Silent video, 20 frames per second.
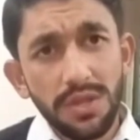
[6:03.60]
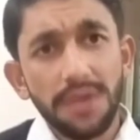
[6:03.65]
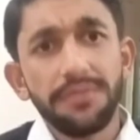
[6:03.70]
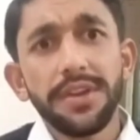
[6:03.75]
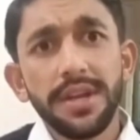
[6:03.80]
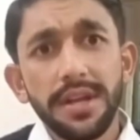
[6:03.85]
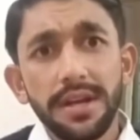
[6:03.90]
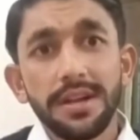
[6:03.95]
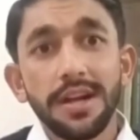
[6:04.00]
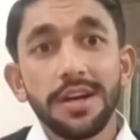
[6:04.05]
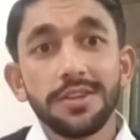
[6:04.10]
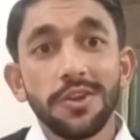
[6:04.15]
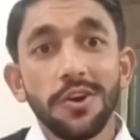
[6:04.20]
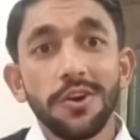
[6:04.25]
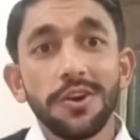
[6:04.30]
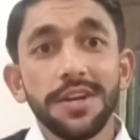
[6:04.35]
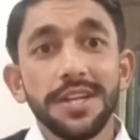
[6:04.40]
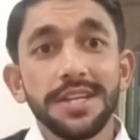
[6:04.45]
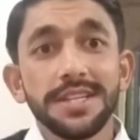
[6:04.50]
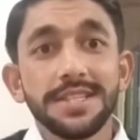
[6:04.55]
African
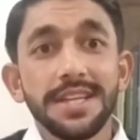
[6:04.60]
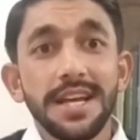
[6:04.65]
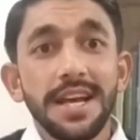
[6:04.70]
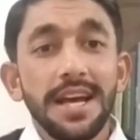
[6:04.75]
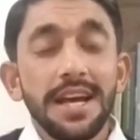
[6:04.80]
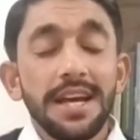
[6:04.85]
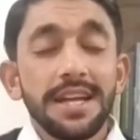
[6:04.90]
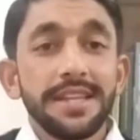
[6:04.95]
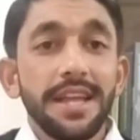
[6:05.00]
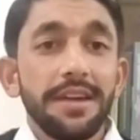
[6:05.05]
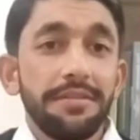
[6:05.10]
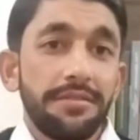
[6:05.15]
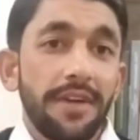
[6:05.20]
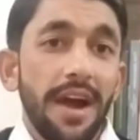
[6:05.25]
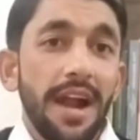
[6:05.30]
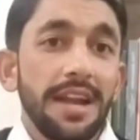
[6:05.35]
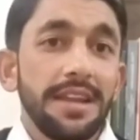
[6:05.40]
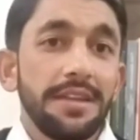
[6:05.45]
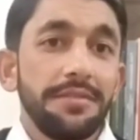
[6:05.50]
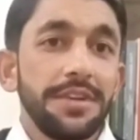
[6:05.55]
authorities, they
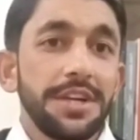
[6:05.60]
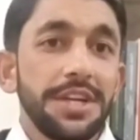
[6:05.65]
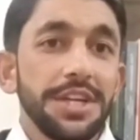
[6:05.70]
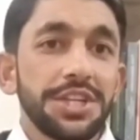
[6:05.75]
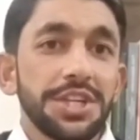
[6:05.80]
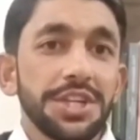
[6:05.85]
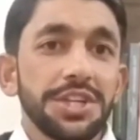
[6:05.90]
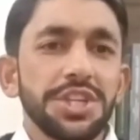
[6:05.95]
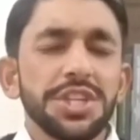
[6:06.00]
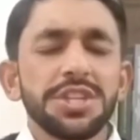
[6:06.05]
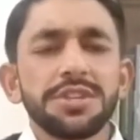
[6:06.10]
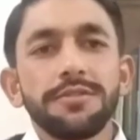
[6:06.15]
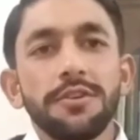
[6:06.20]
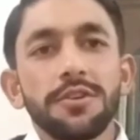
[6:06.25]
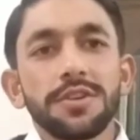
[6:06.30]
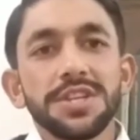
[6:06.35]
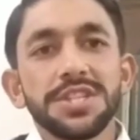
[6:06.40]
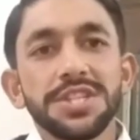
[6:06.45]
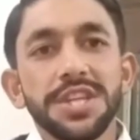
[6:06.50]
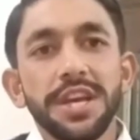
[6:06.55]
filed the petition just for
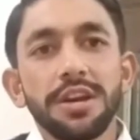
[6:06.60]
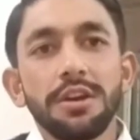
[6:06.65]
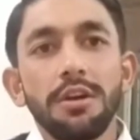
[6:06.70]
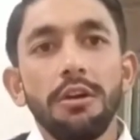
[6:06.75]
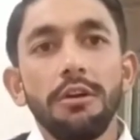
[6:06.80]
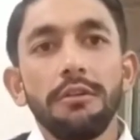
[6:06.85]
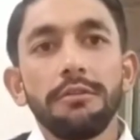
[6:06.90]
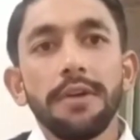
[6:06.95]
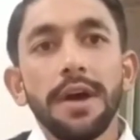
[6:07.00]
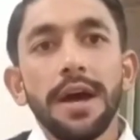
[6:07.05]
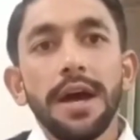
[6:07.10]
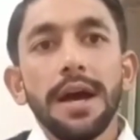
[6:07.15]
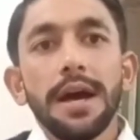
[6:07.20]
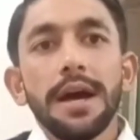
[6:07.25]
the sake of